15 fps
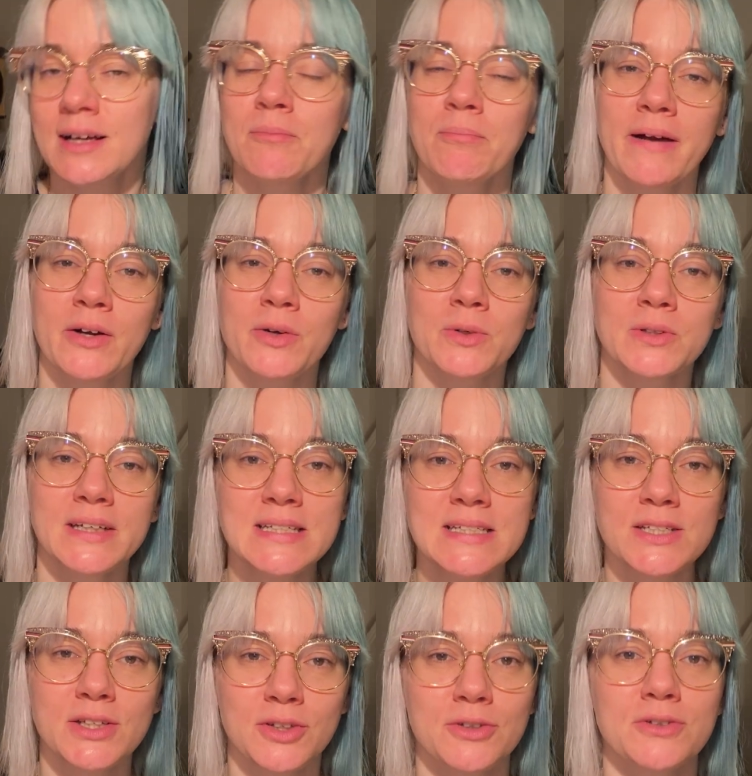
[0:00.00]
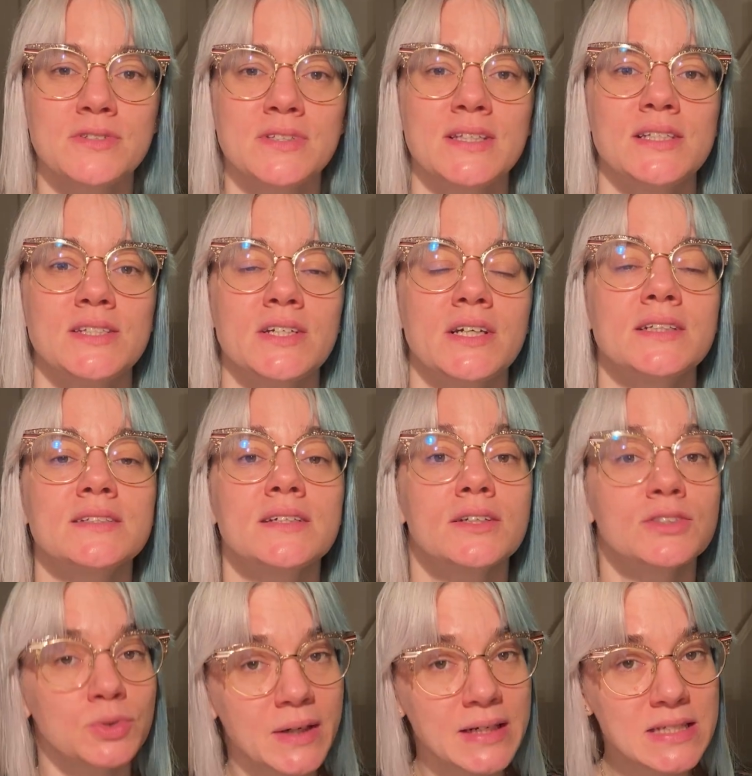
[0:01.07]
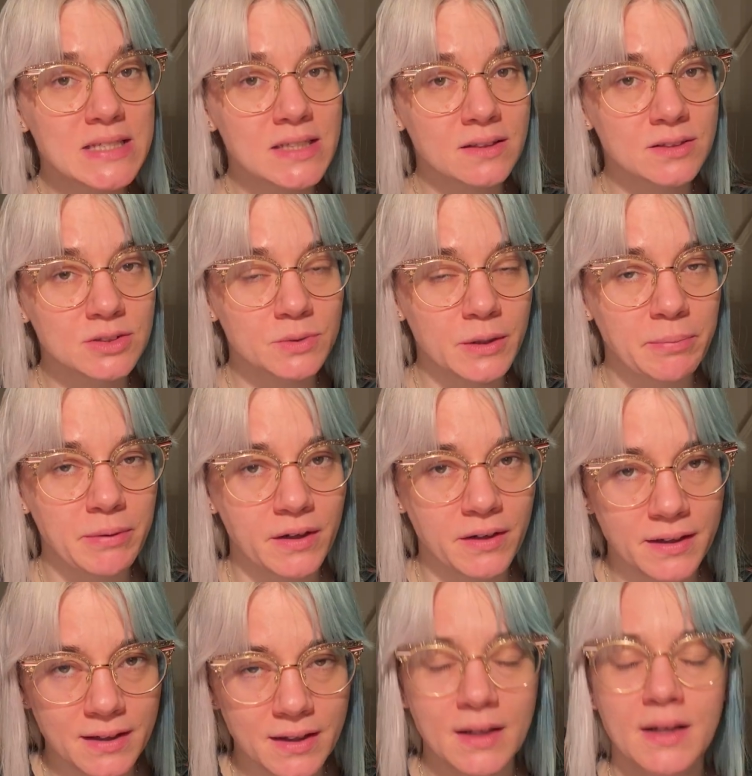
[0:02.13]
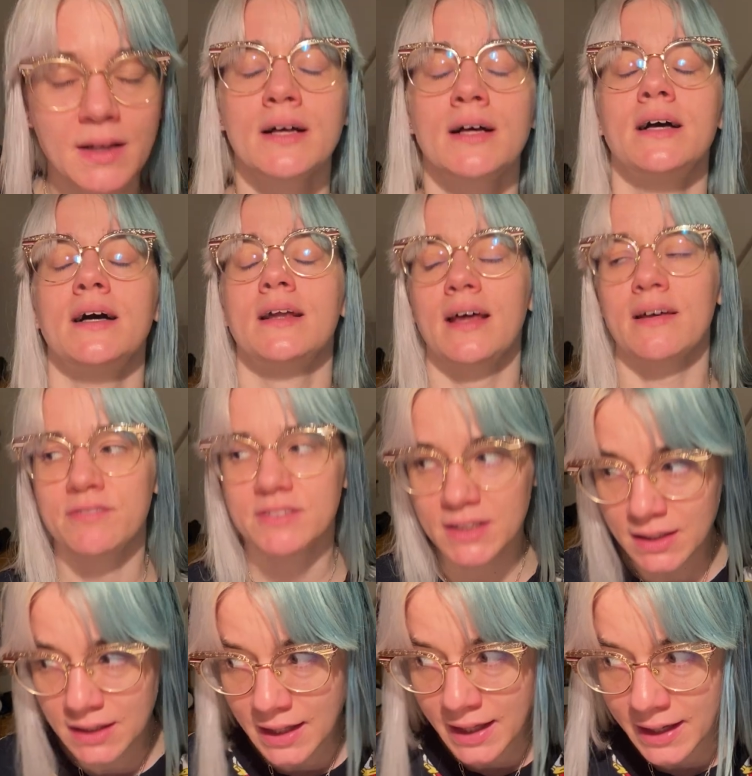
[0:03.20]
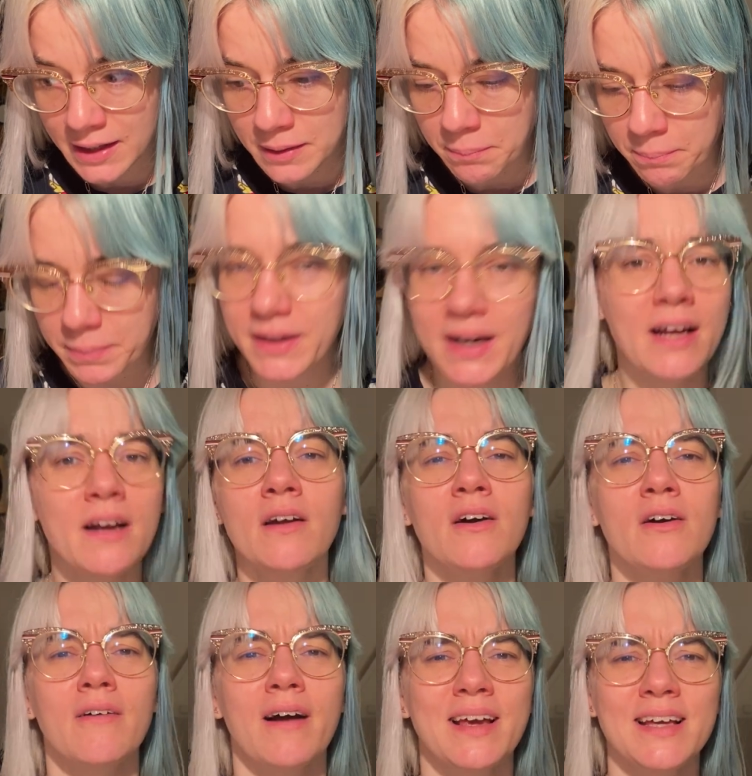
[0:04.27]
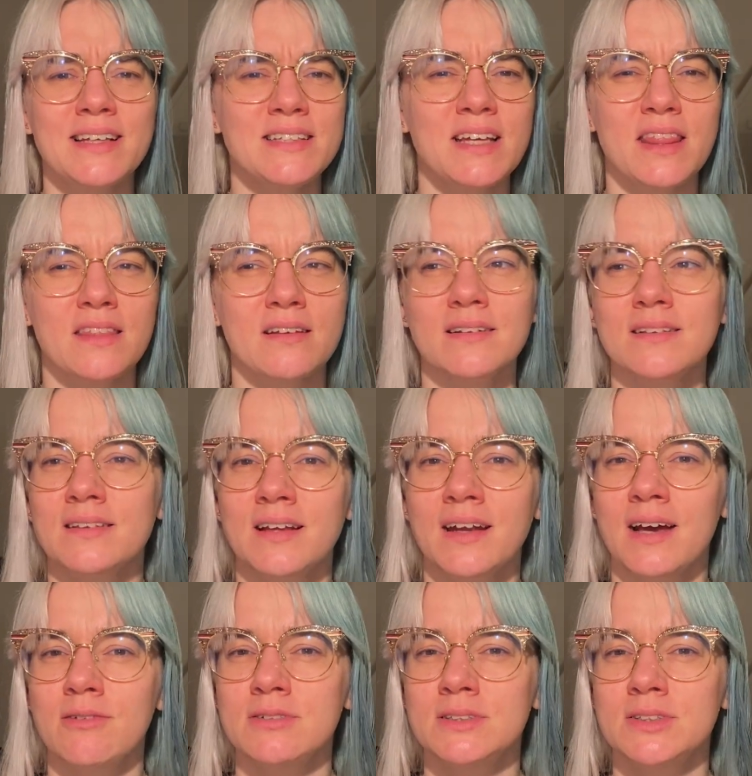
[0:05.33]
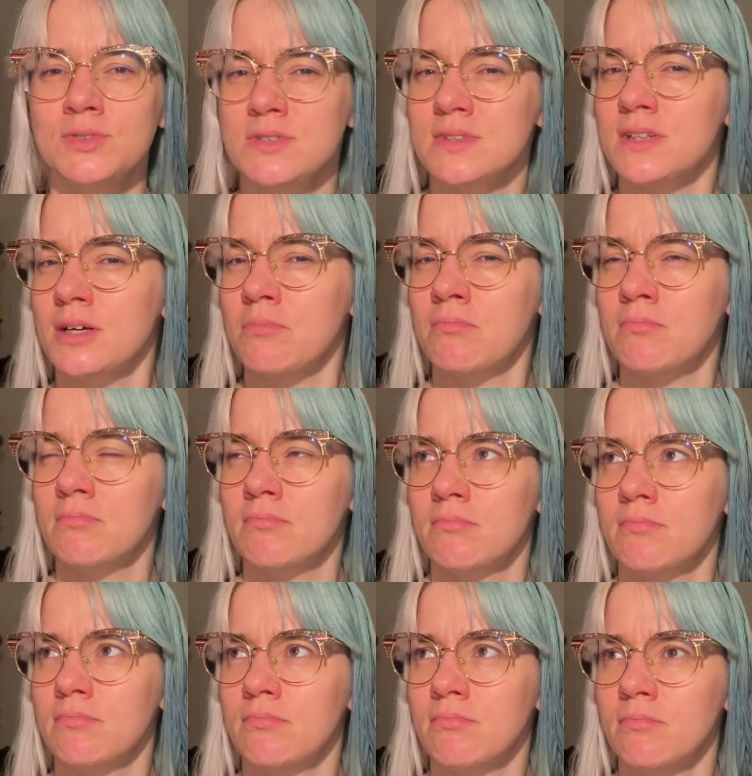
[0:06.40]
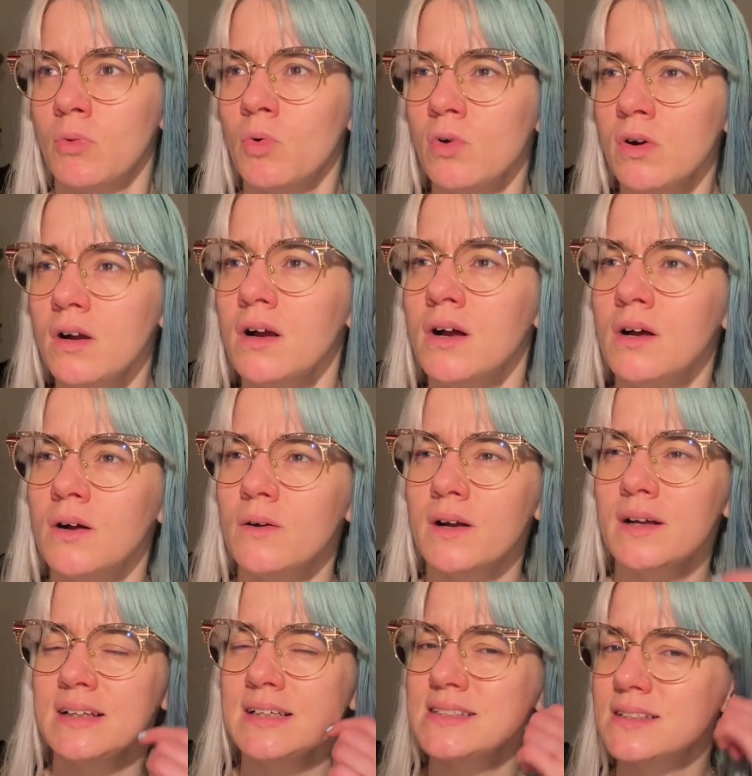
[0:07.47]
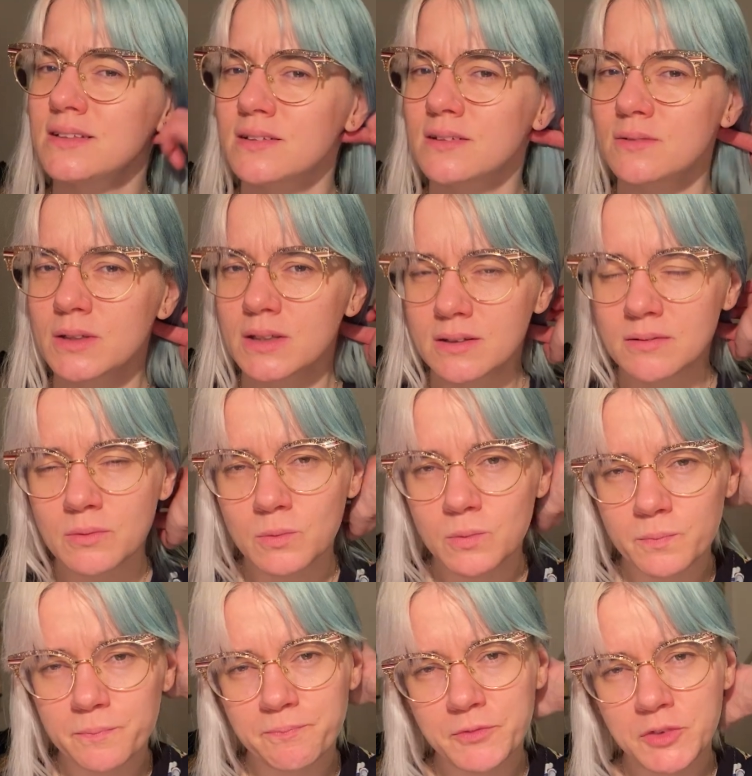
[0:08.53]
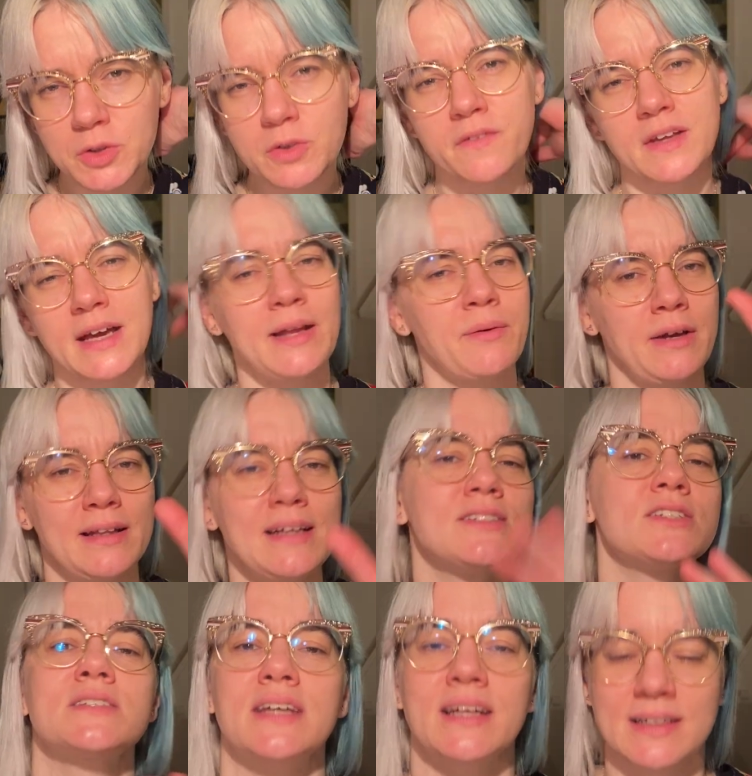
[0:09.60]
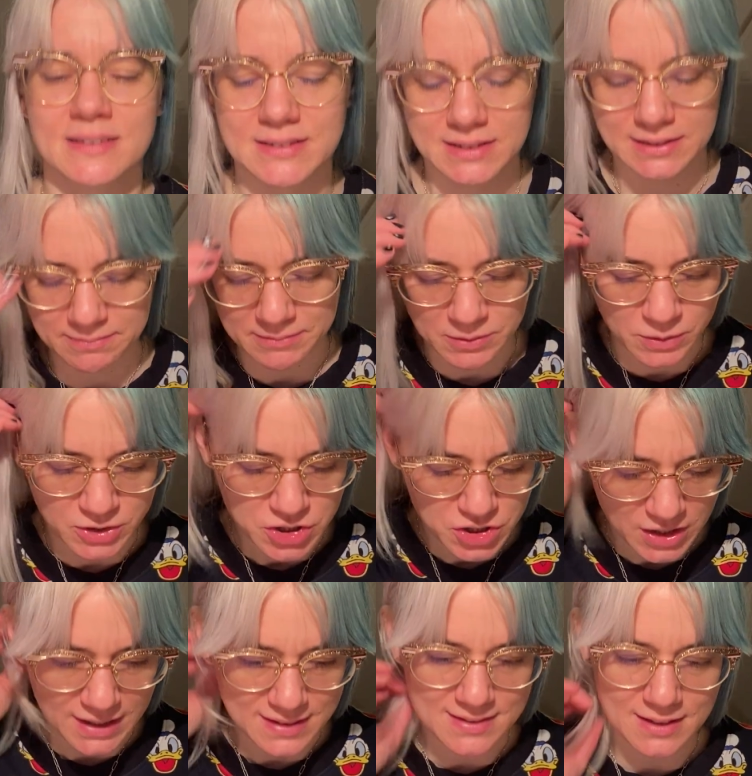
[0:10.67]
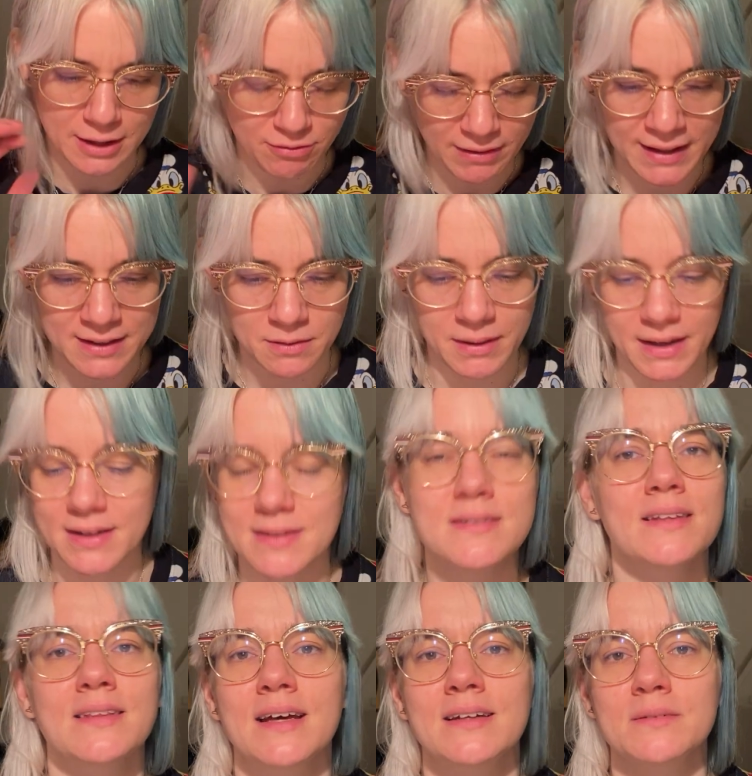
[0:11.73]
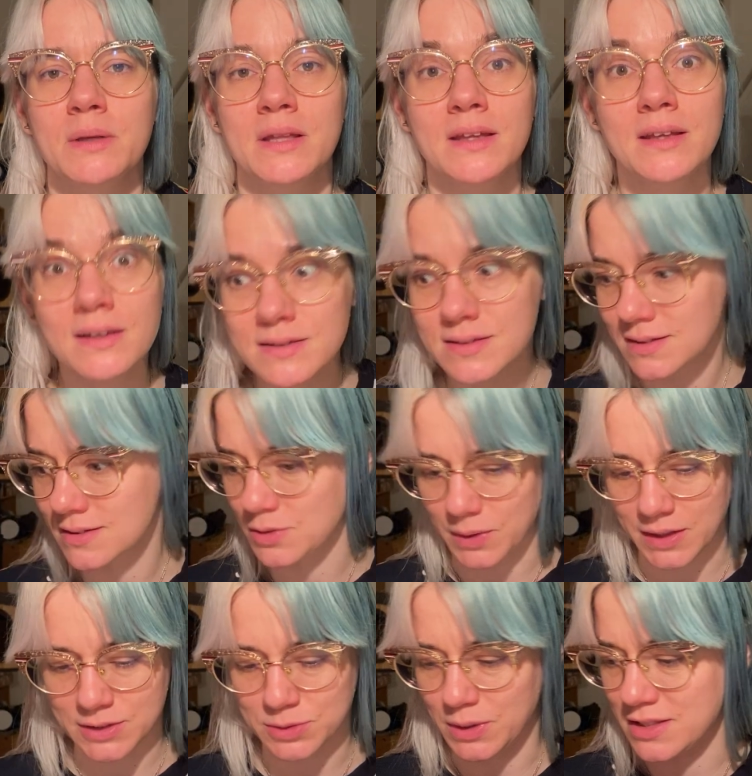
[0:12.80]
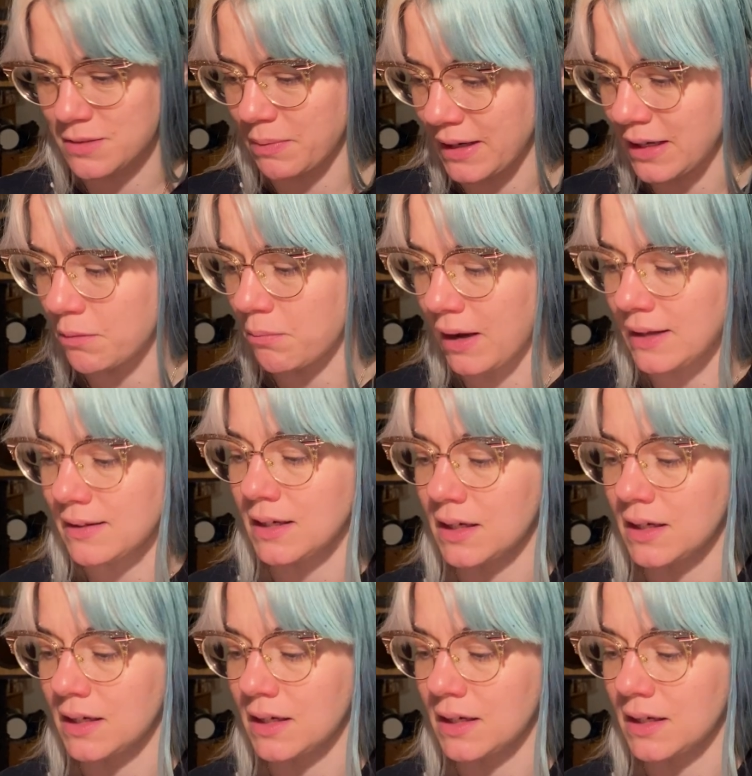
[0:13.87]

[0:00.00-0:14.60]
My goal is to use these shades twice in a 2-week period, and I've done that, but I don't know. I guess I thought that I would use them more, or at least two. Anyway, let's just get into which shades I randomized. That'll be the easiest way to explain my,